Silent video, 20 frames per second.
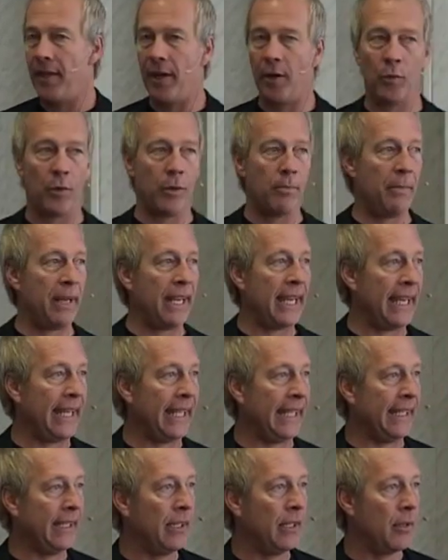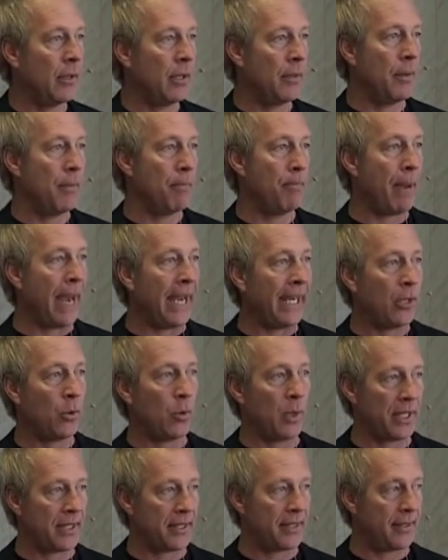there were many
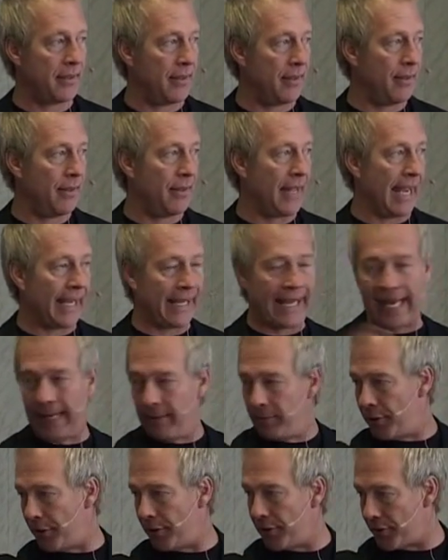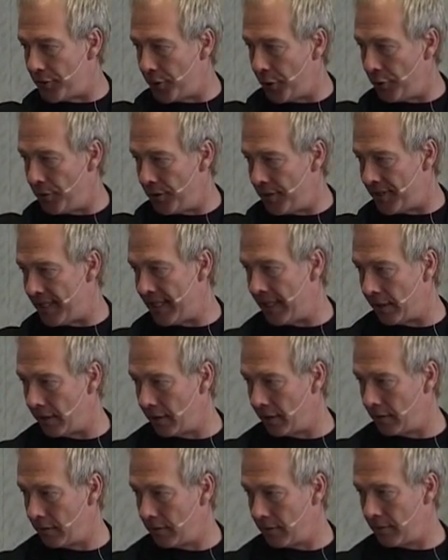banquets that came to the student
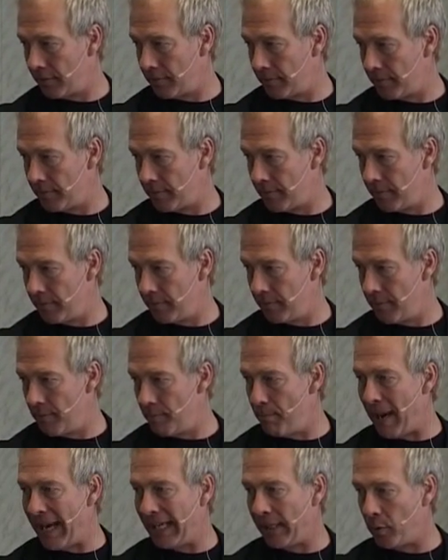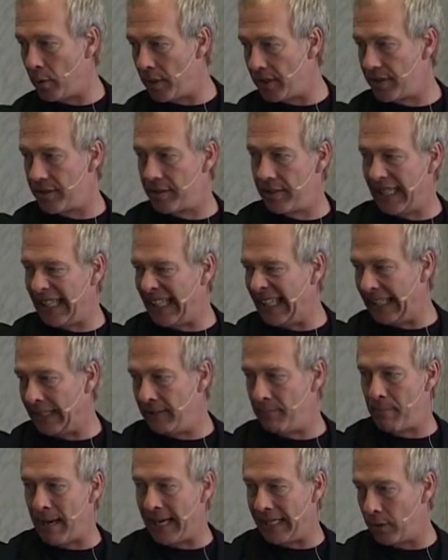center. Banquets,
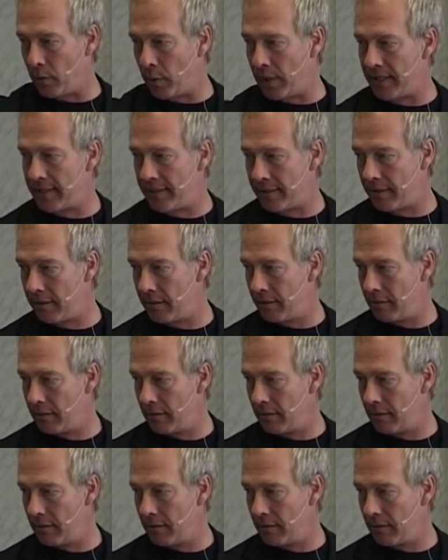eating banquets.